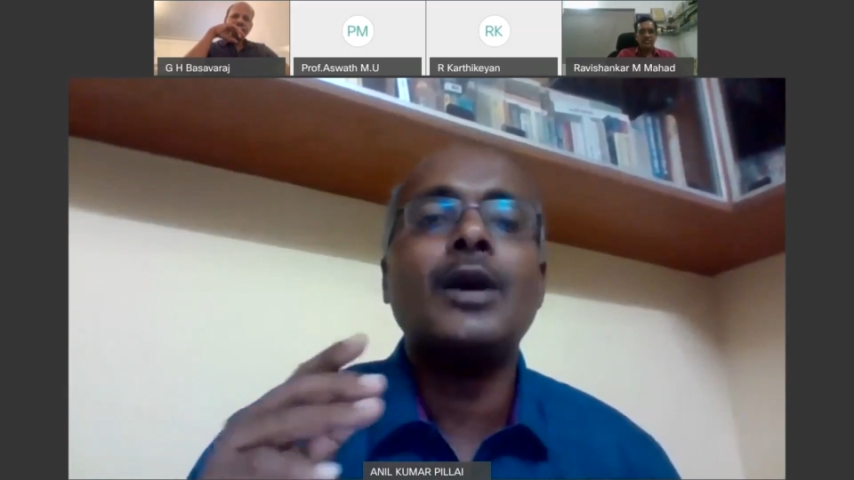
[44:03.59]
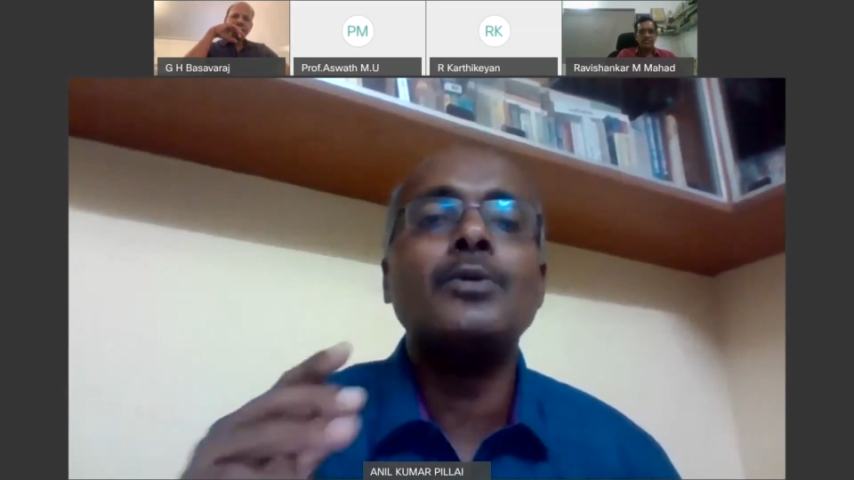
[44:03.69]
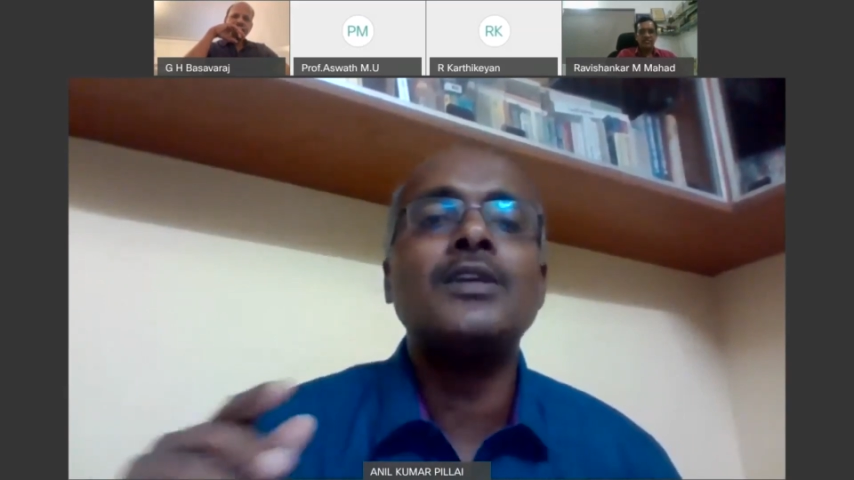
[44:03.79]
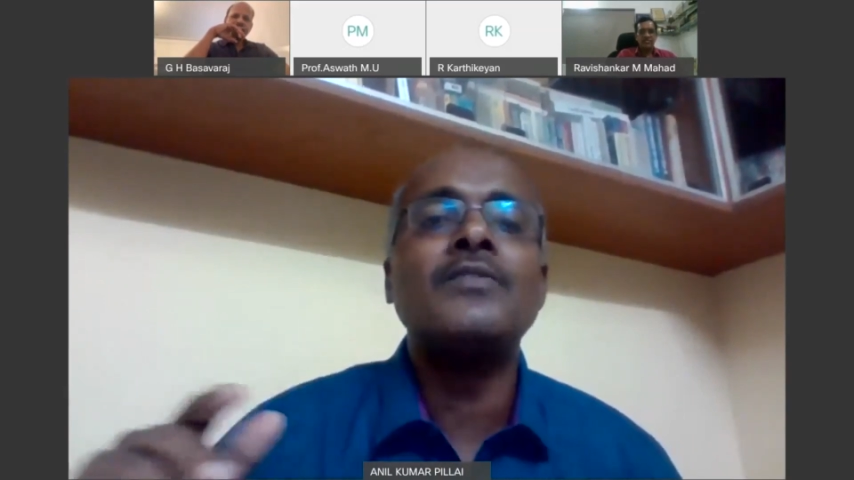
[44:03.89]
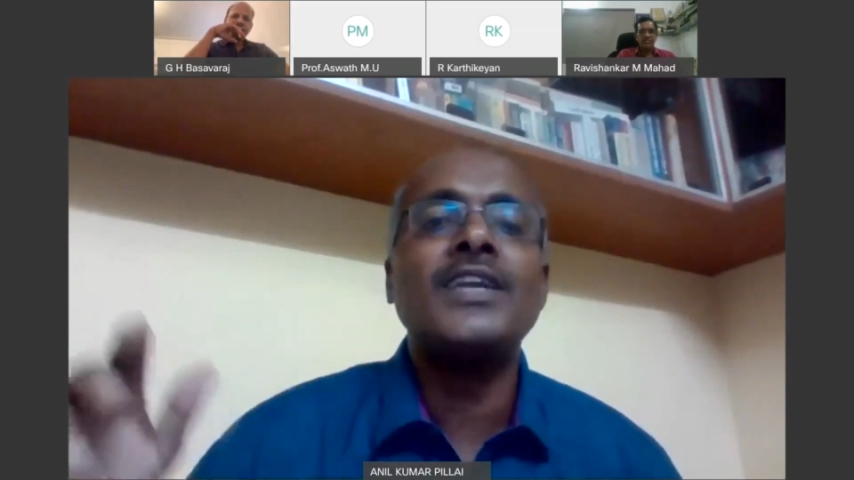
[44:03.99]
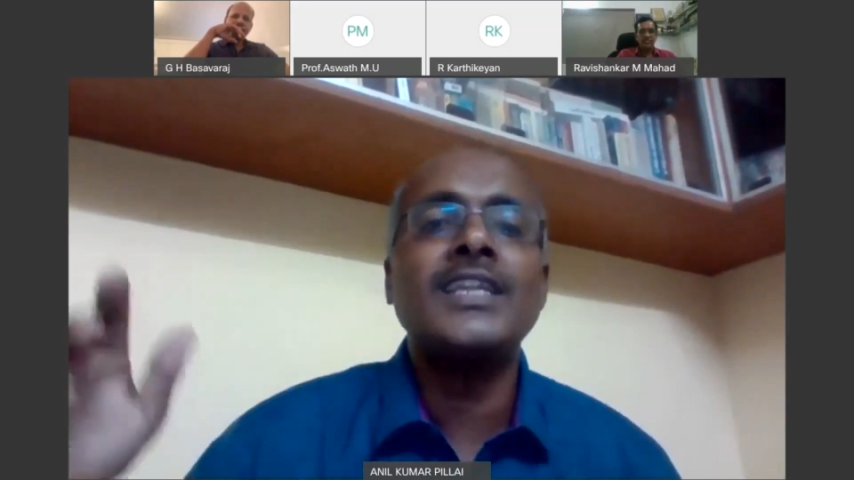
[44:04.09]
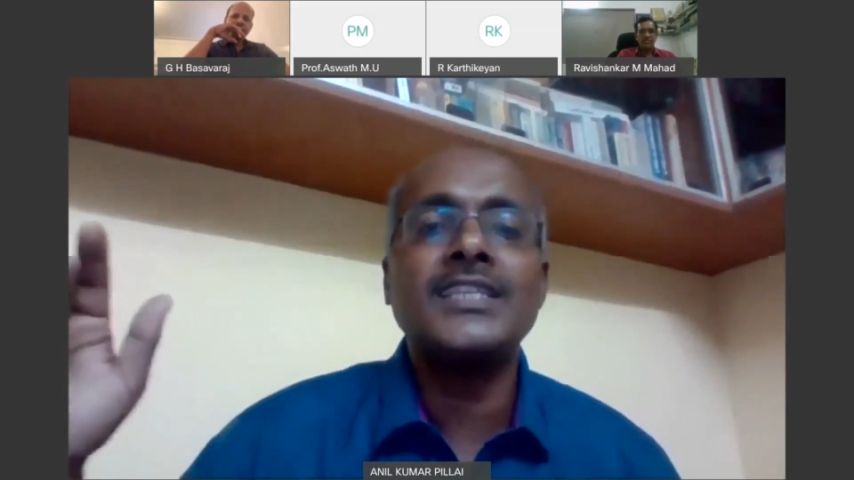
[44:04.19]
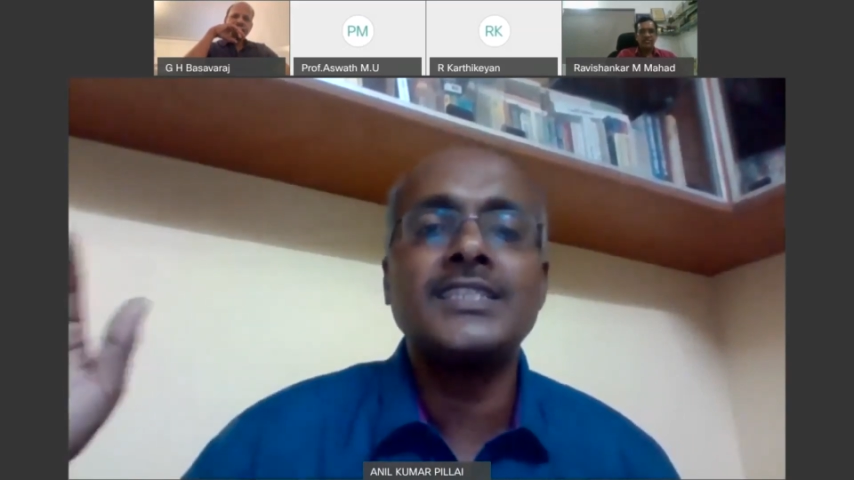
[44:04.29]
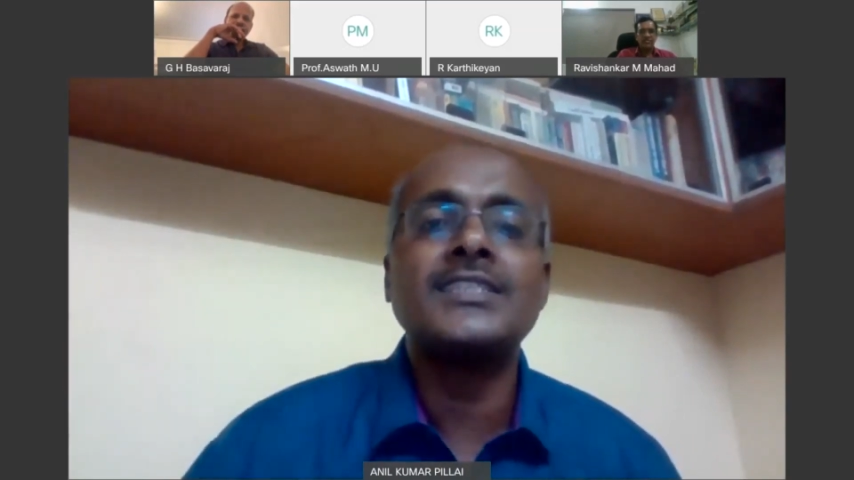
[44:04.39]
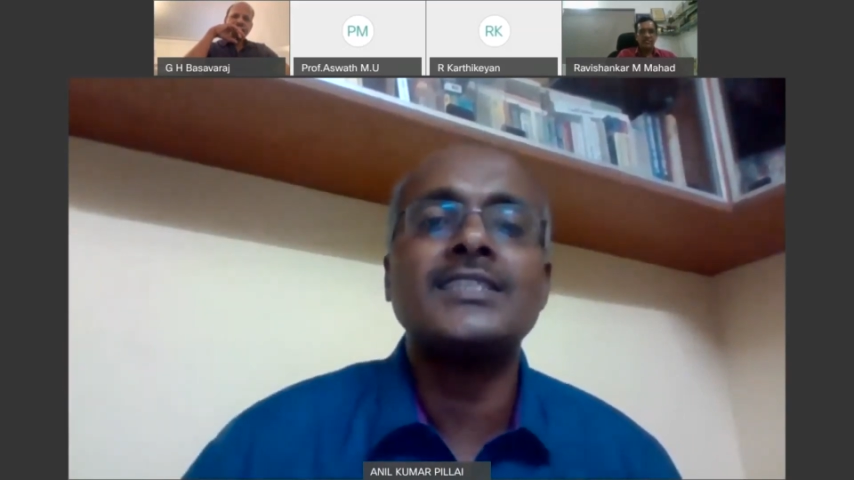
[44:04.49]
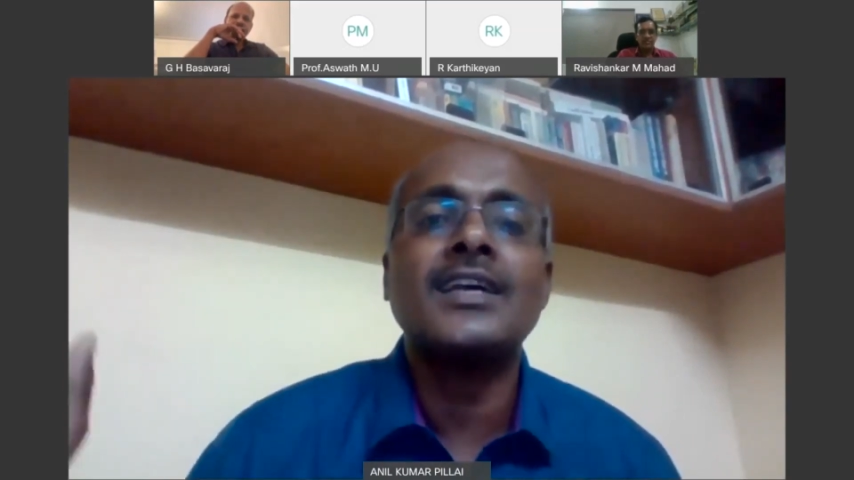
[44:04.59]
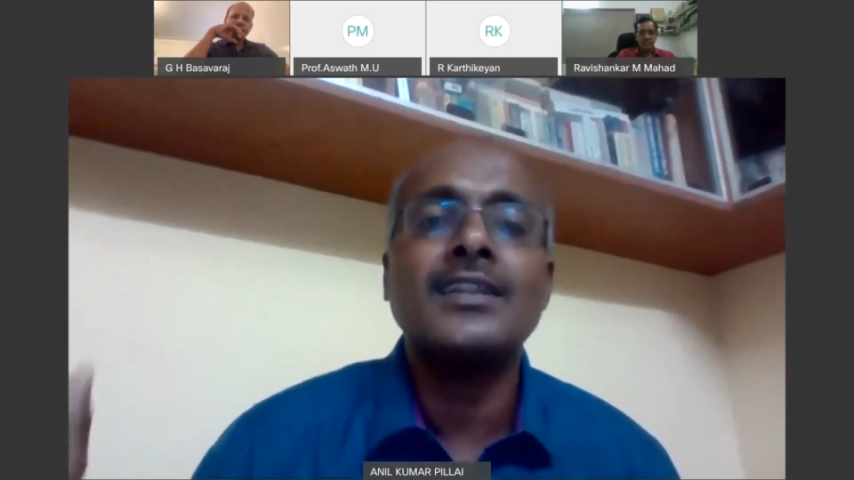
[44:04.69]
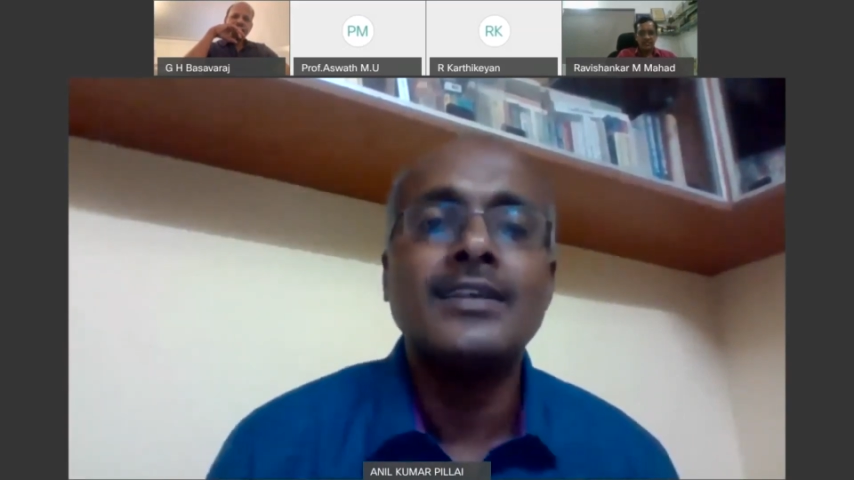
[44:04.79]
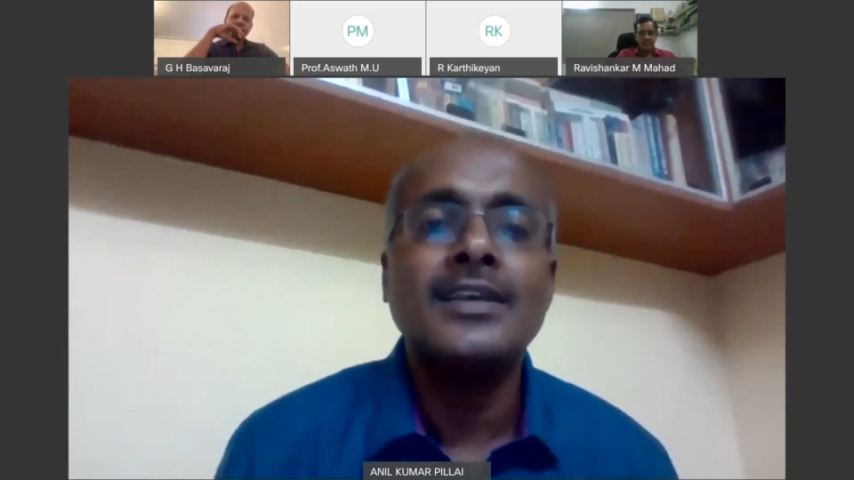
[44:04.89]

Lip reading: how the variations are